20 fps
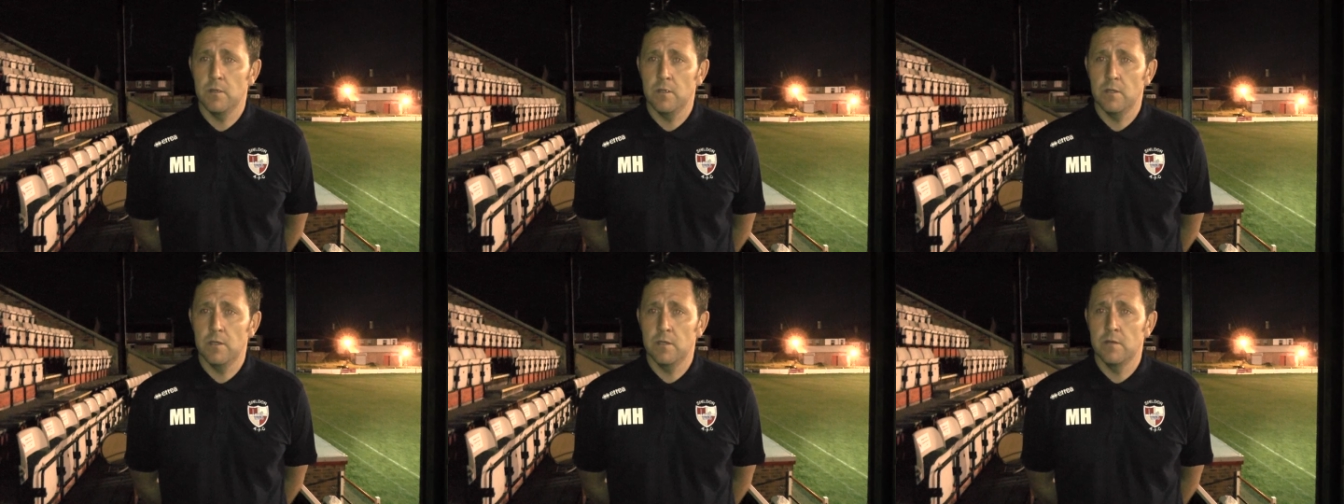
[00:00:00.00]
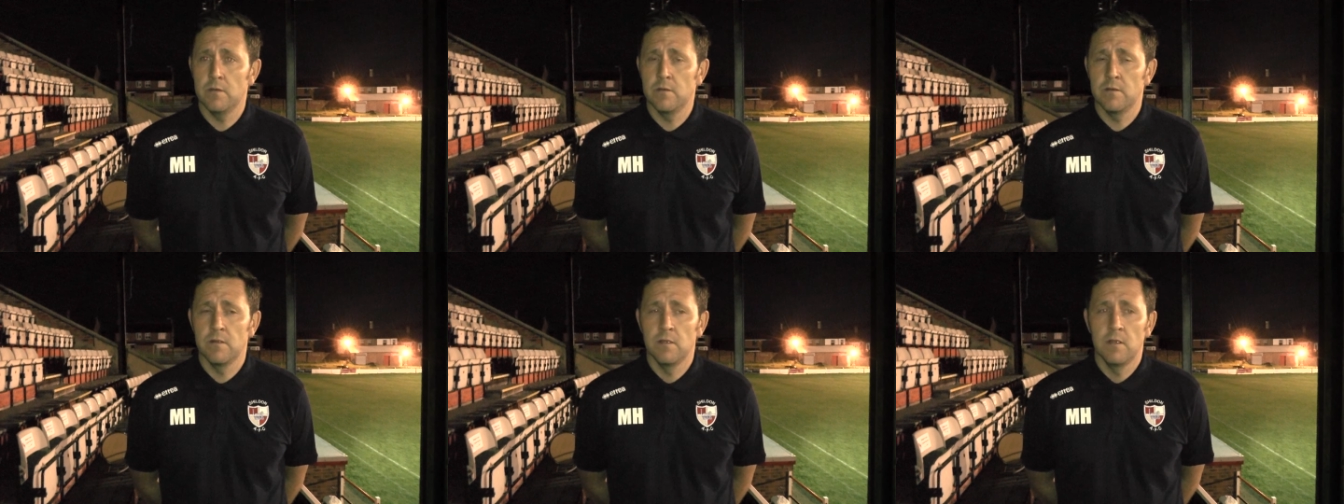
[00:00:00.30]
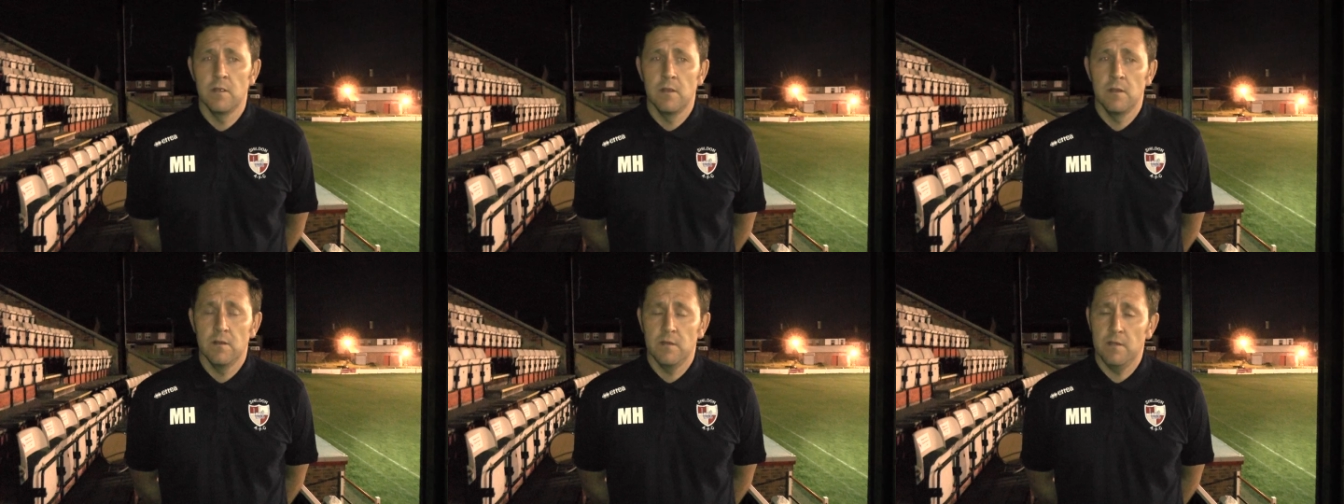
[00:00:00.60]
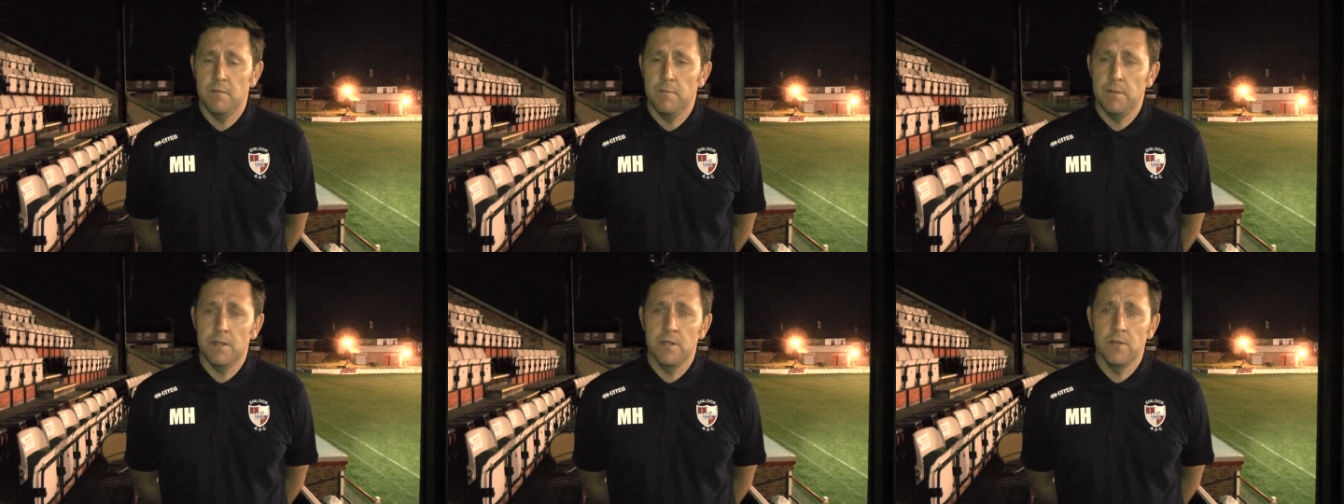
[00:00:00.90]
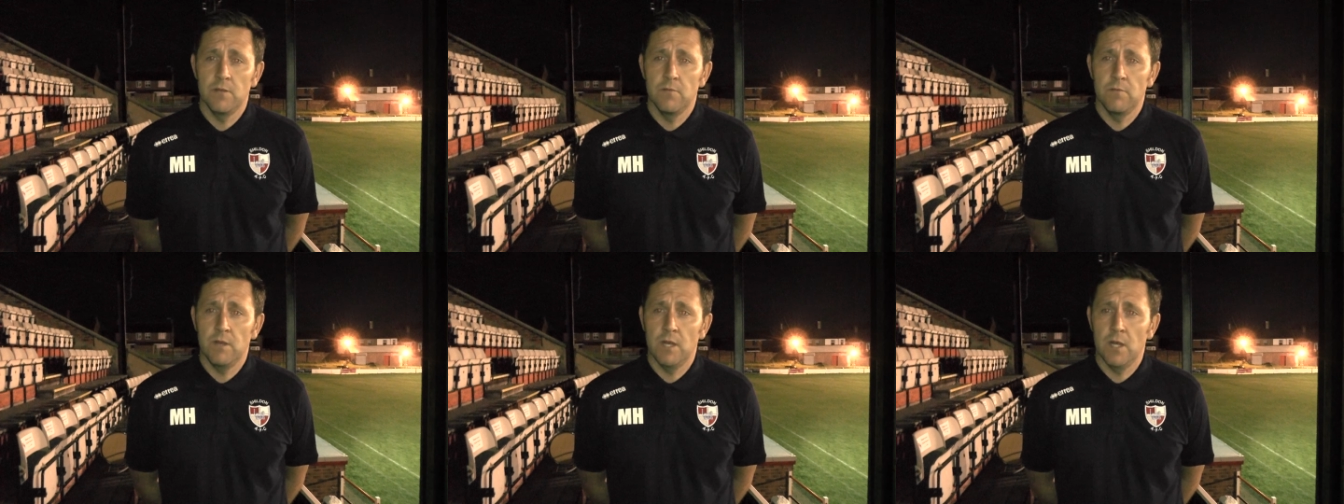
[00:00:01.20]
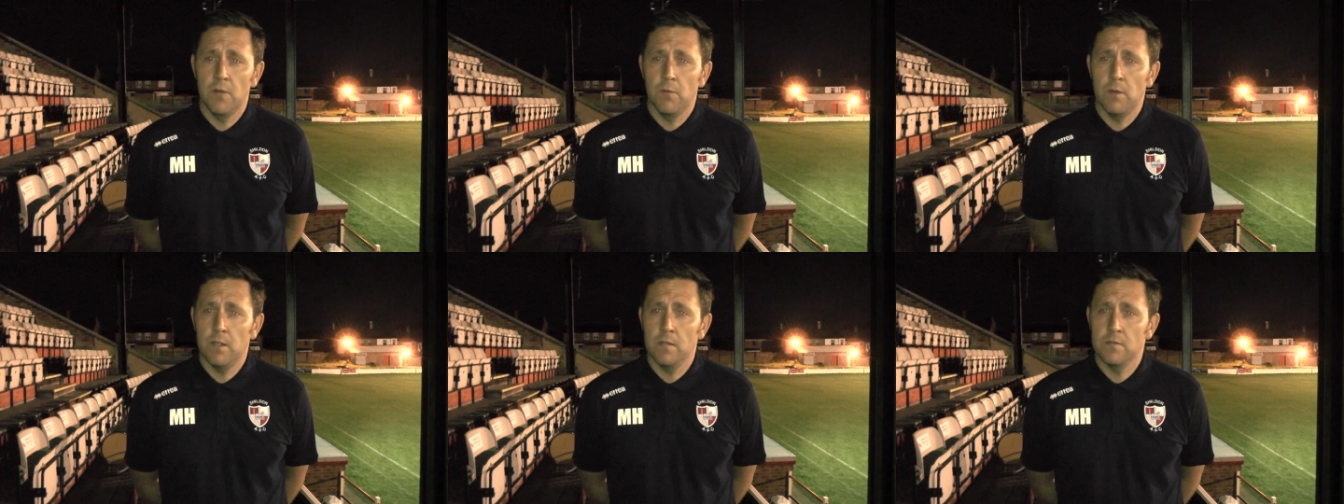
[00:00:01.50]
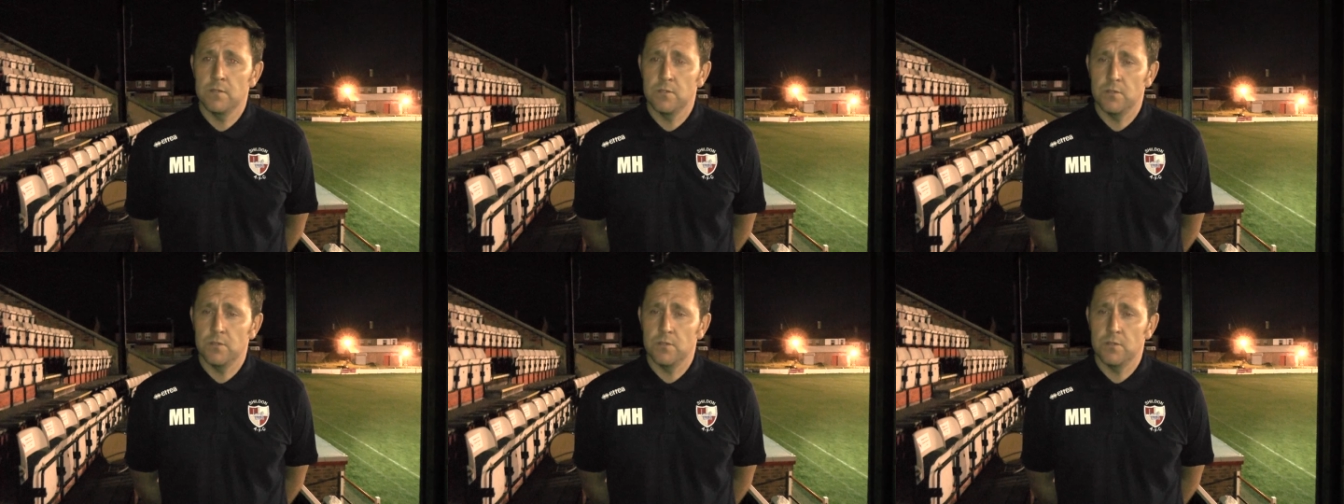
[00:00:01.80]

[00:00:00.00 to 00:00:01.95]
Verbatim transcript: and they've been doing really well.